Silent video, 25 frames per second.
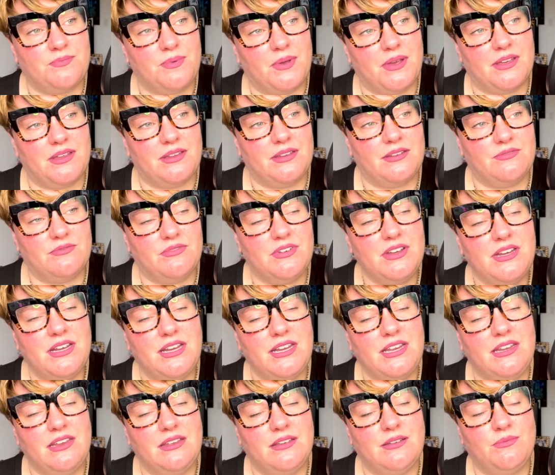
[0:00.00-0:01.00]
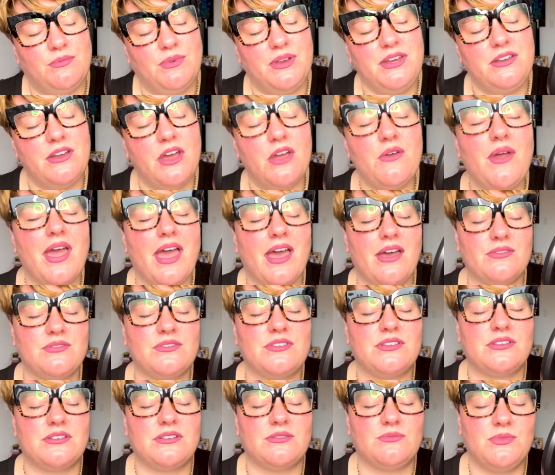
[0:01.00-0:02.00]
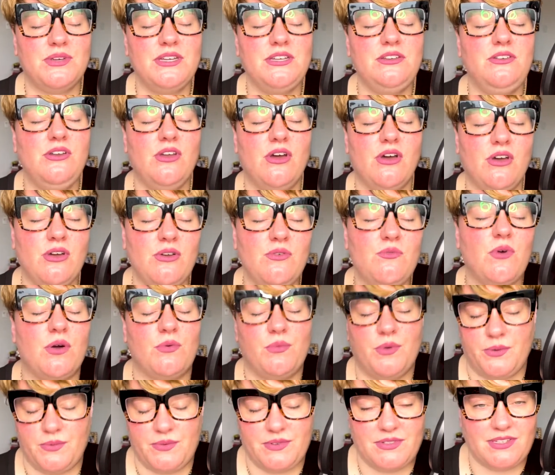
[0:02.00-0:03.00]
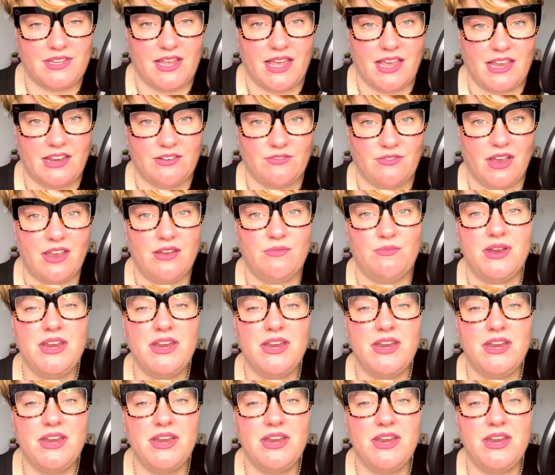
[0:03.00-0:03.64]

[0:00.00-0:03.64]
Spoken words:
But really, we know what we would say, right?